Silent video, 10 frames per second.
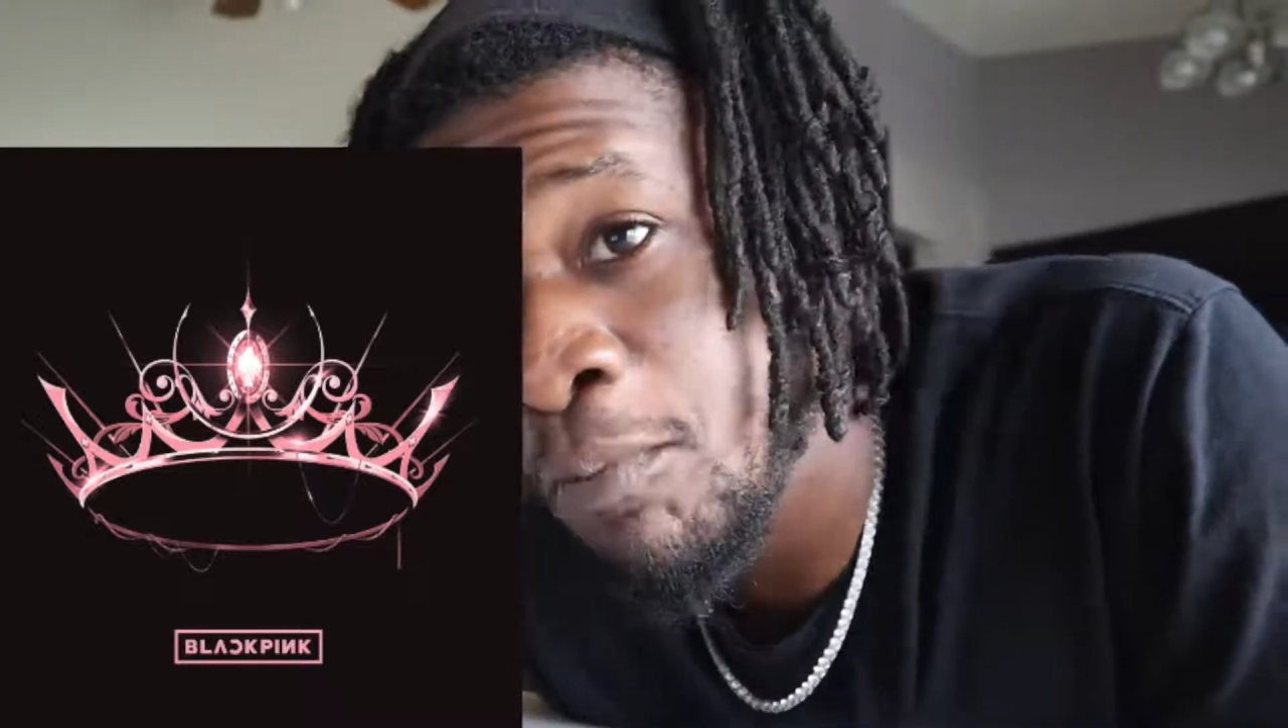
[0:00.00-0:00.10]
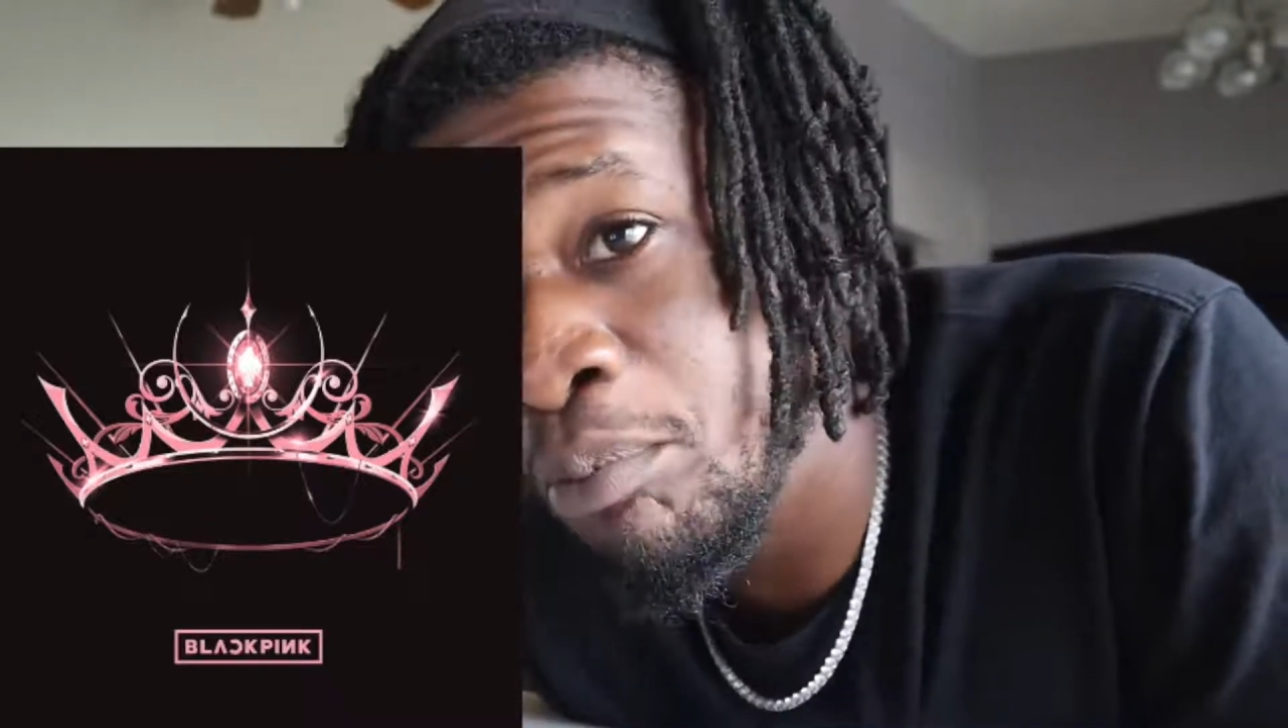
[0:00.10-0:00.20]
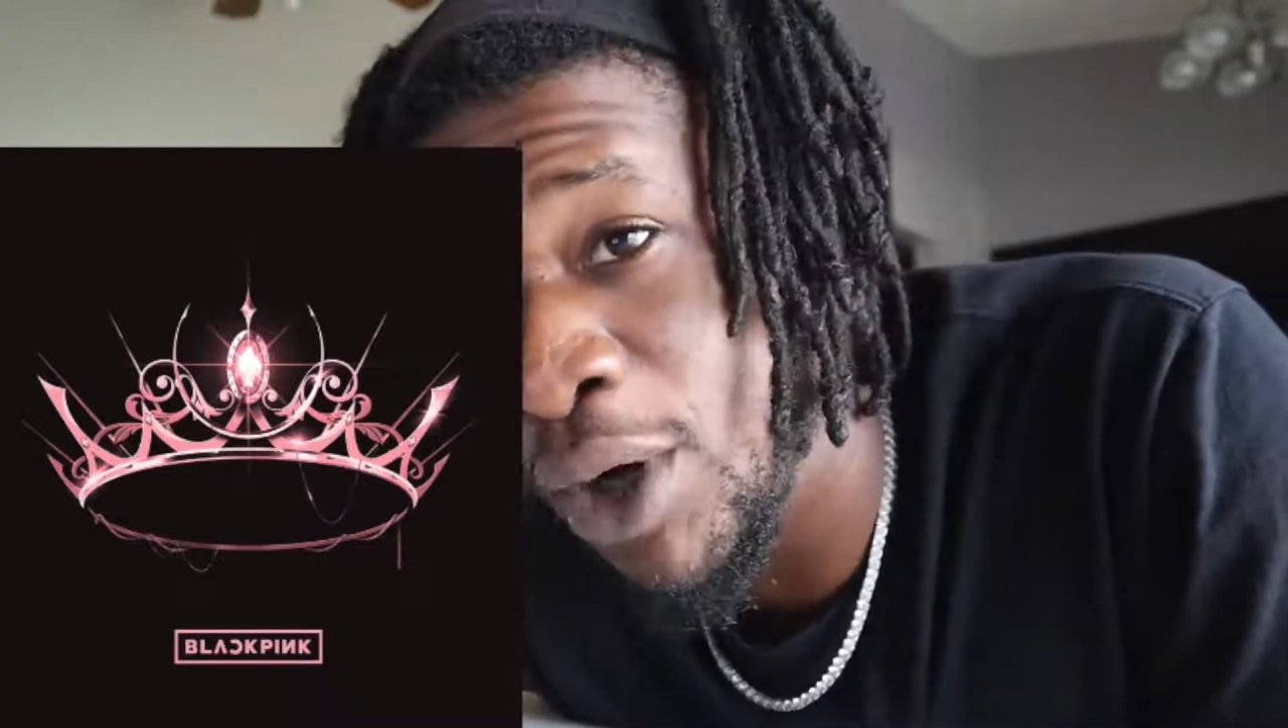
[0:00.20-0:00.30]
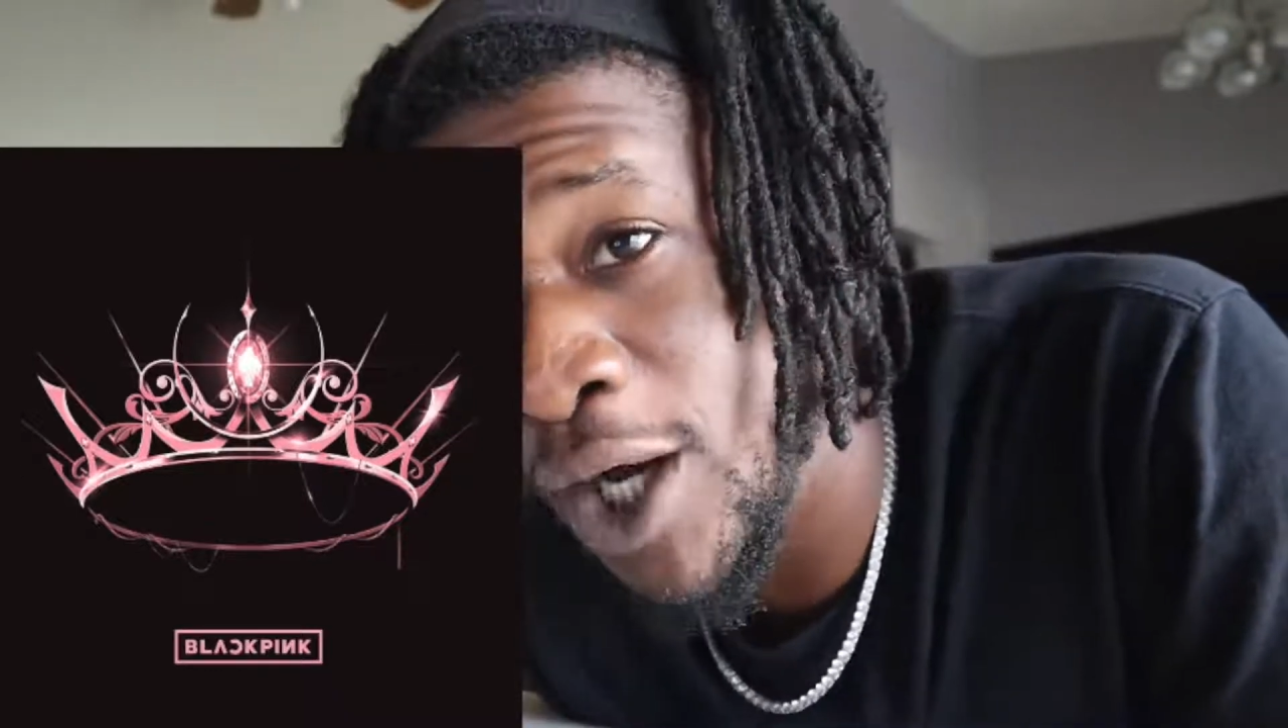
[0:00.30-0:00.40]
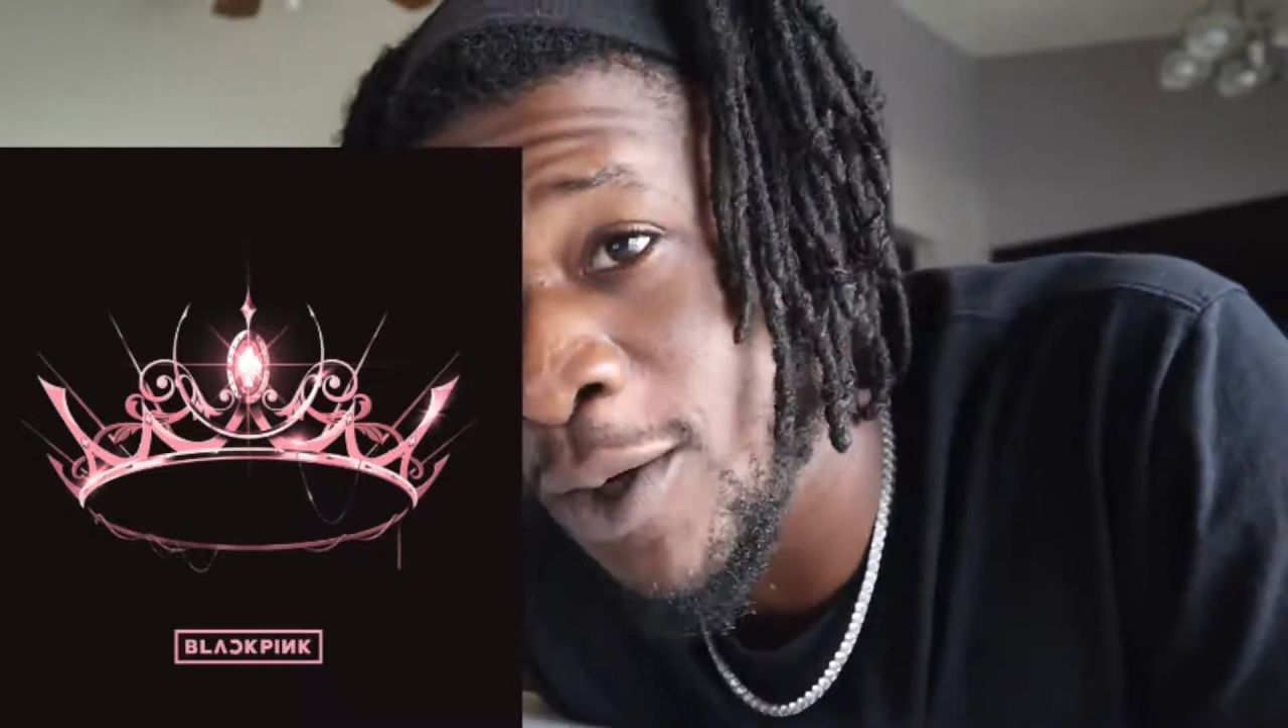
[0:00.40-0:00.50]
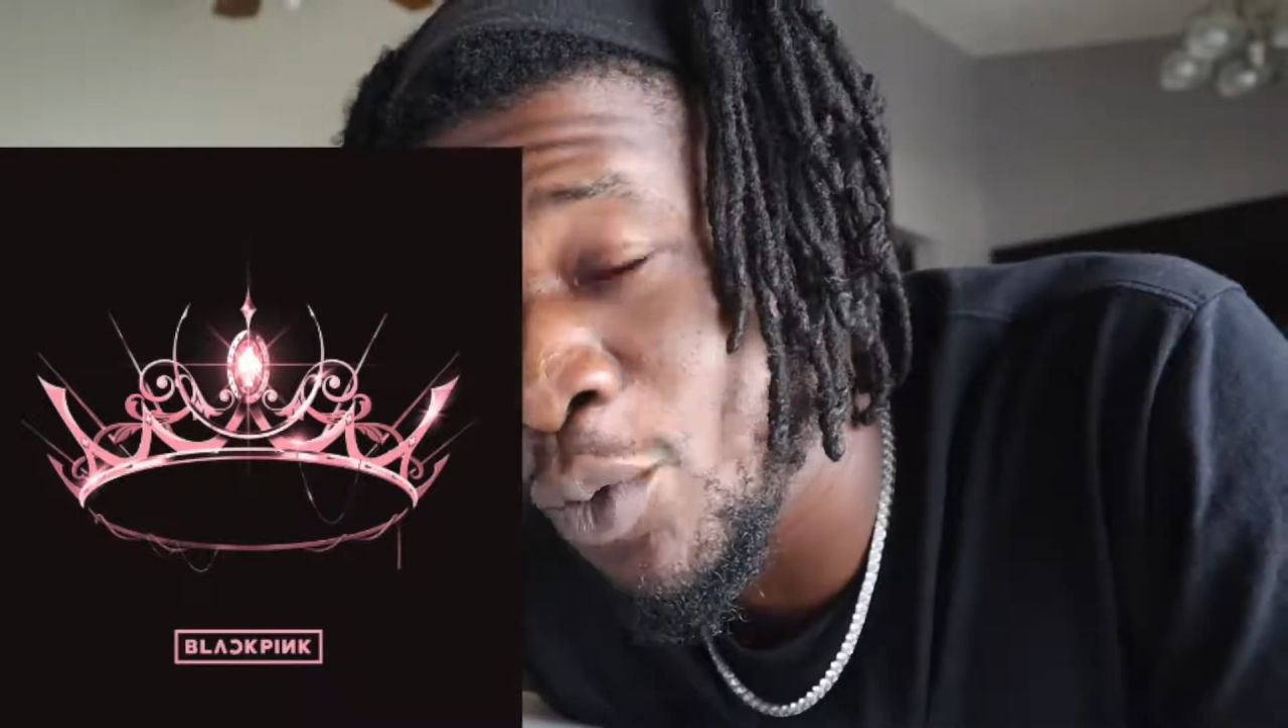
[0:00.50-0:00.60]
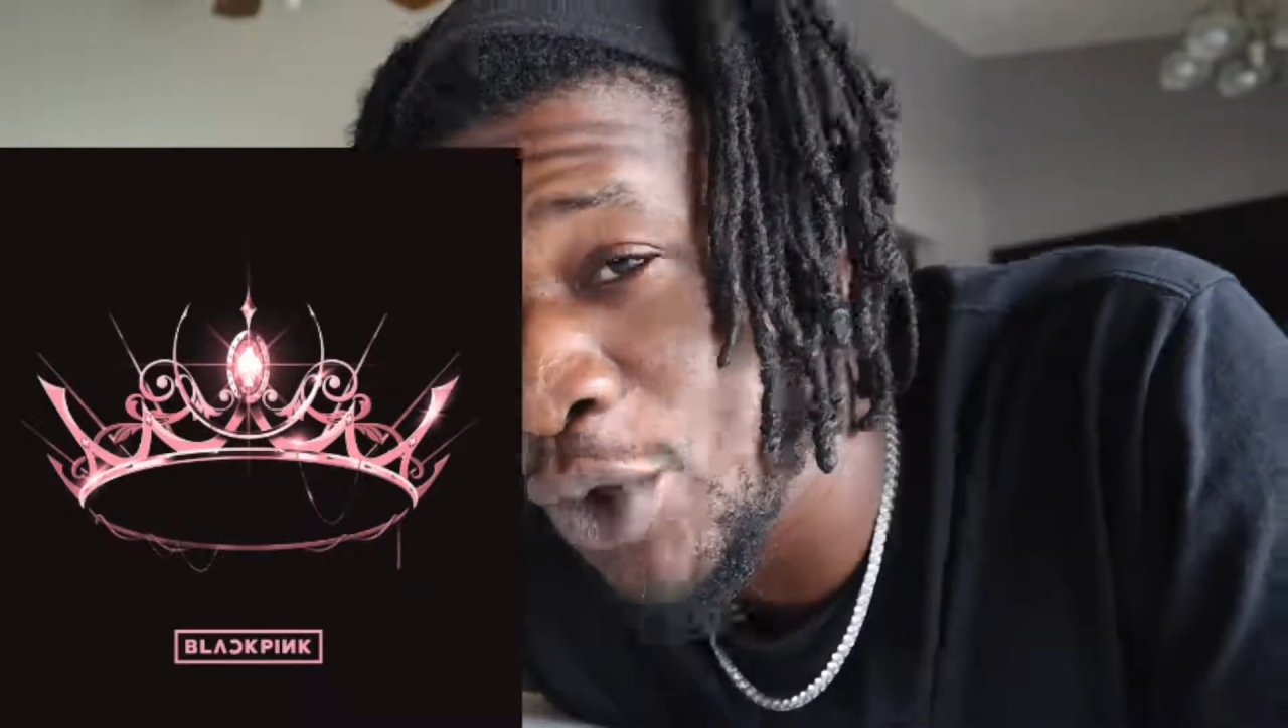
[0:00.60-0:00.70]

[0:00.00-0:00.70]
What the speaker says: But